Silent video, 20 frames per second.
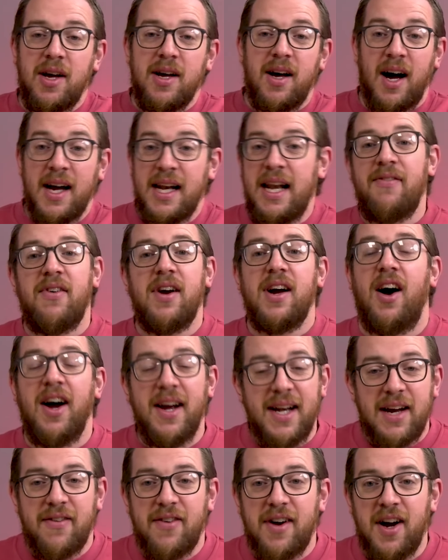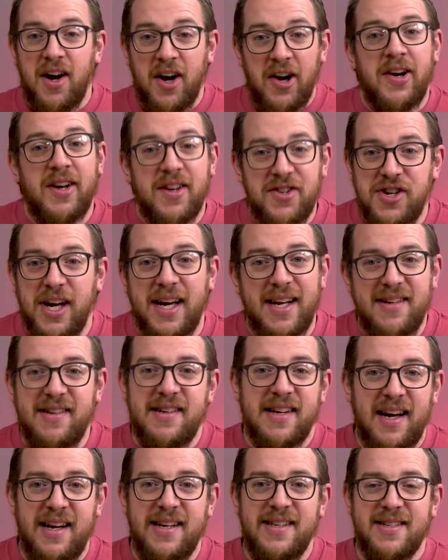I never heard of Jadon
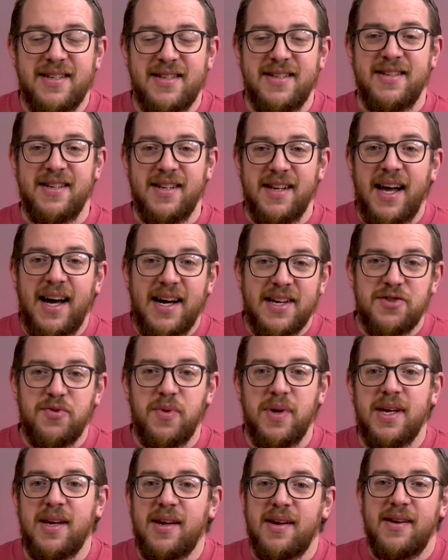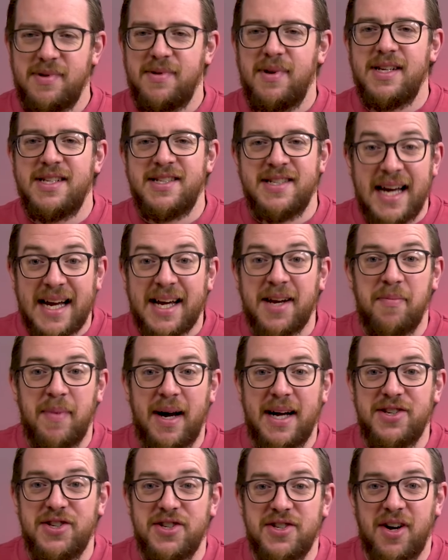Dans until last week. Second
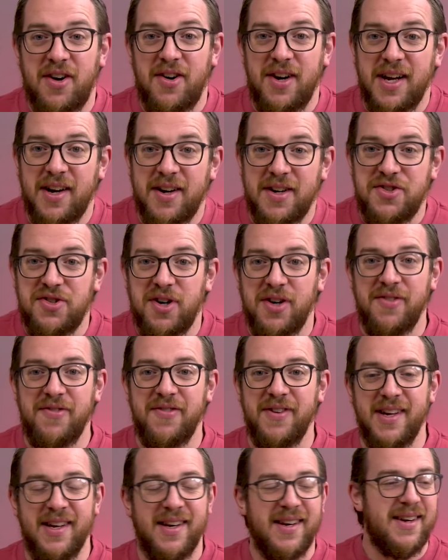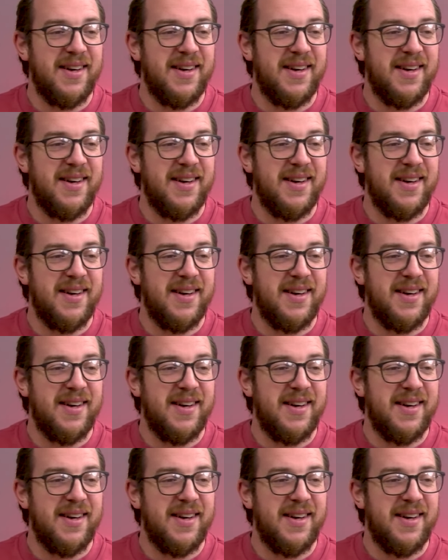match, he's already got a trophy.